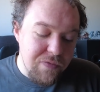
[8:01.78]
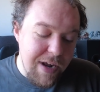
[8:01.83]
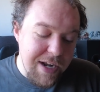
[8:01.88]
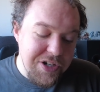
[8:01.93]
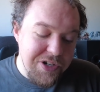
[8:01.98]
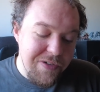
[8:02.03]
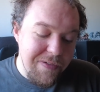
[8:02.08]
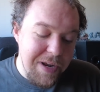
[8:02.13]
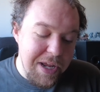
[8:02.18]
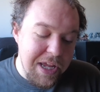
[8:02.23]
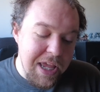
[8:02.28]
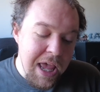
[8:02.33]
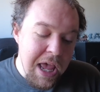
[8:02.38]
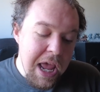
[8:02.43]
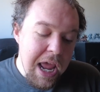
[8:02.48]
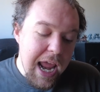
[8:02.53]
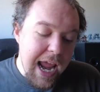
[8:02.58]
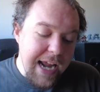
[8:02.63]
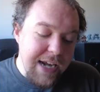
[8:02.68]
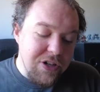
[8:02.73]
rhetoric,
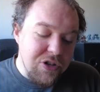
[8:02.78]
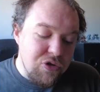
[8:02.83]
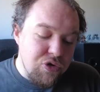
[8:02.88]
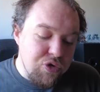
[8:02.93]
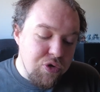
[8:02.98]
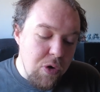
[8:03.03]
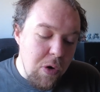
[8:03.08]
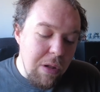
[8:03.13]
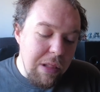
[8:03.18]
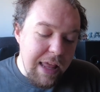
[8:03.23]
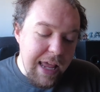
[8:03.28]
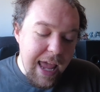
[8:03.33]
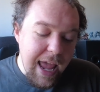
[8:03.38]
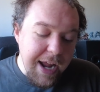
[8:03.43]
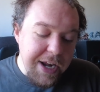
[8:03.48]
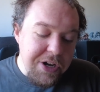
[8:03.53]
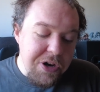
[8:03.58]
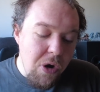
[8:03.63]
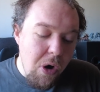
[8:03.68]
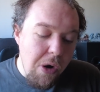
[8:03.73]
it cruelly
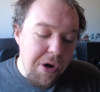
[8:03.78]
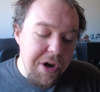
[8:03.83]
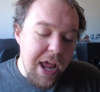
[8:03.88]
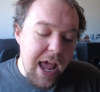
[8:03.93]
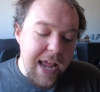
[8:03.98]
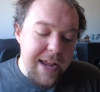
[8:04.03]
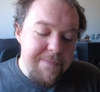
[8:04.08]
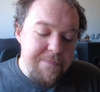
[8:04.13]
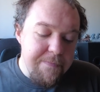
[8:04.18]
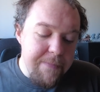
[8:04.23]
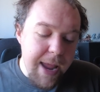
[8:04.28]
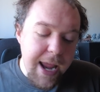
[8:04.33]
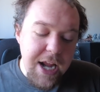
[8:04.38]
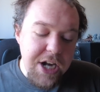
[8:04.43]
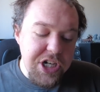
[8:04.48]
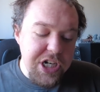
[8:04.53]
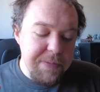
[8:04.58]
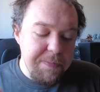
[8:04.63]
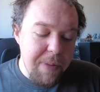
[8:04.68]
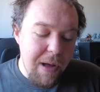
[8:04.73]
ignored a
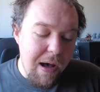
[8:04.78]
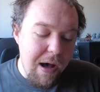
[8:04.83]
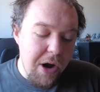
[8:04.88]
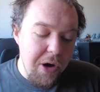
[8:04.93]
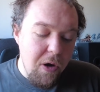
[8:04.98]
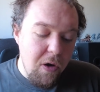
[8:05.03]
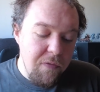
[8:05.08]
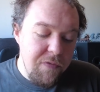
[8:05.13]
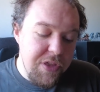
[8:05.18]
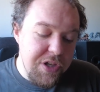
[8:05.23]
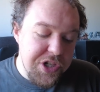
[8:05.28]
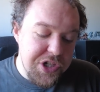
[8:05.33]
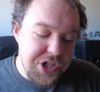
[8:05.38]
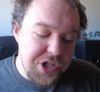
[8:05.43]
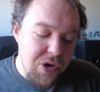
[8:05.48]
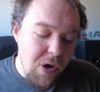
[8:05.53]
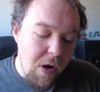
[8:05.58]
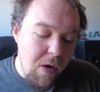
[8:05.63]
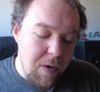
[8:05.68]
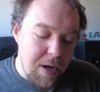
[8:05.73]
major part of the
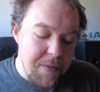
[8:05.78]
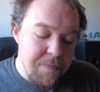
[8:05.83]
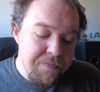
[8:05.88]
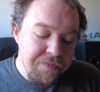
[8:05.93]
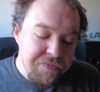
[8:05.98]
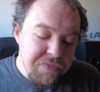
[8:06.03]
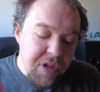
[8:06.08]
story,